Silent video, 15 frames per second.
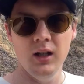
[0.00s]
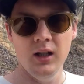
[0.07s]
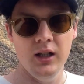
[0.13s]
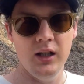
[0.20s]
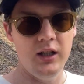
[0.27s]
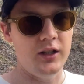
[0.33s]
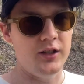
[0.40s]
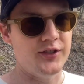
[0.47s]

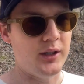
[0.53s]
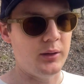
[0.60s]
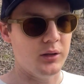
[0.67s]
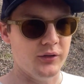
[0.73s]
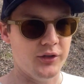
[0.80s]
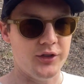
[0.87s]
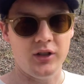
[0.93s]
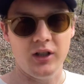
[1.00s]
Here you can see one of
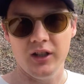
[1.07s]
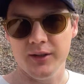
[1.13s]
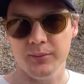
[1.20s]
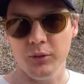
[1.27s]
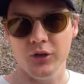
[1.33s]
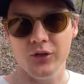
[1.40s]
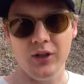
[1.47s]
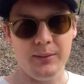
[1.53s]
Australia's
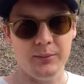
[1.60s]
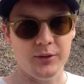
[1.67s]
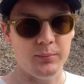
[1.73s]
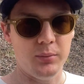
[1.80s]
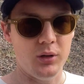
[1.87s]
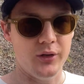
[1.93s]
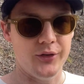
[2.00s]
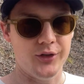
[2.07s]
most famous
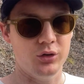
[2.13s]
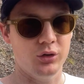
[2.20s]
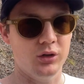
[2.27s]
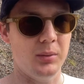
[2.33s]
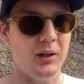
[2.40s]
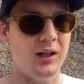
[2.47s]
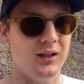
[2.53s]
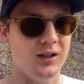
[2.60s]
birds, the
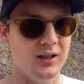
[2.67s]
kookaburra,